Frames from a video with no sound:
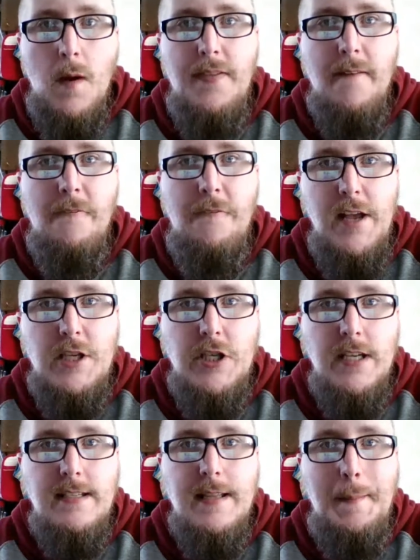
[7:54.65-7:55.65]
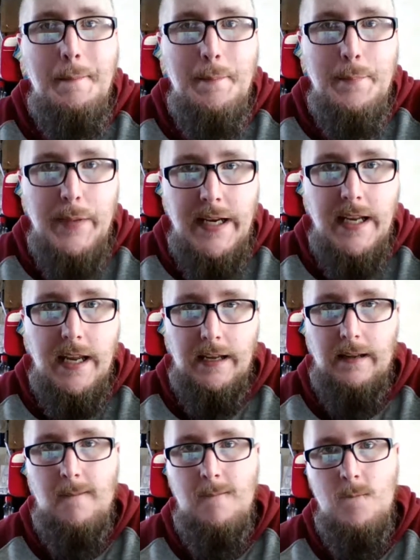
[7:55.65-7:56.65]
with a vicious
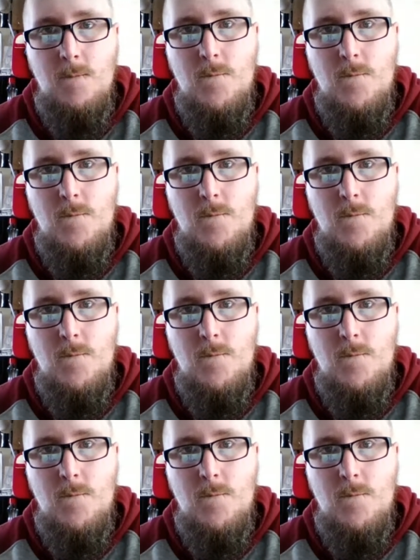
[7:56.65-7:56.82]
beating.